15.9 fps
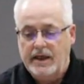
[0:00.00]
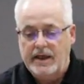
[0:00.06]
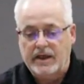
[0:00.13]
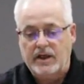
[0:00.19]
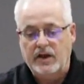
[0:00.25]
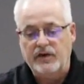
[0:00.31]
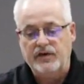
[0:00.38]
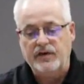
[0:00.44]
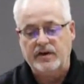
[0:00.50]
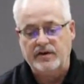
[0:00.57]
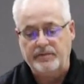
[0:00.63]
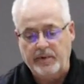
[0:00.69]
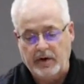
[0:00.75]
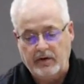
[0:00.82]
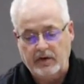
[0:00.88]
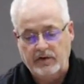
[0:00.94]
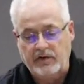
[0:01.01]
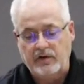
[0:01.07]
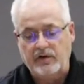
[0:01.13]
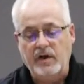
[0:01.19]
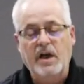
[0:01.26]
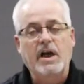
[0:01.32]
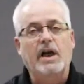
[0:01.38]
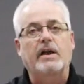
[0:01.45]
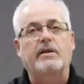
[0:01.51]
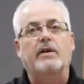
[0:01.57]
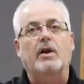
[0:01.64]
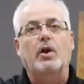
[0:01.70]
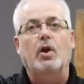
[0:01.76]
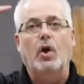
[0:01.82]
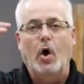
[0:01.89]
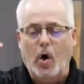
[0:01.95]
in his experiences, in
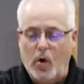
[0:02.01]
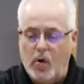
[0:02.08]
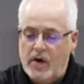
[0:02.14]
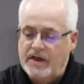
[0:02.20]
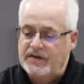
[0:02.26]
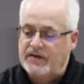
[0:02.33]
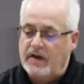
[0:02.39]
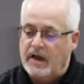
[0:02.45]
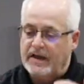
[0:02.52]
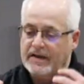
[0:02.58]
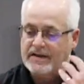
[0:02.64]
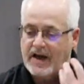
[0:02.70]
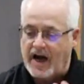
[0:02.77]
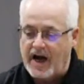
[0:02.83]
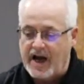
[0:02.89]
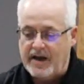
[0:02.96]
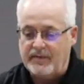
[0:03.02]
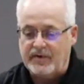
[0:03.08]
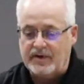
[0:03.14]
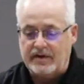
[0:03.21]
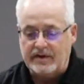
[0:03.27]
the lowest times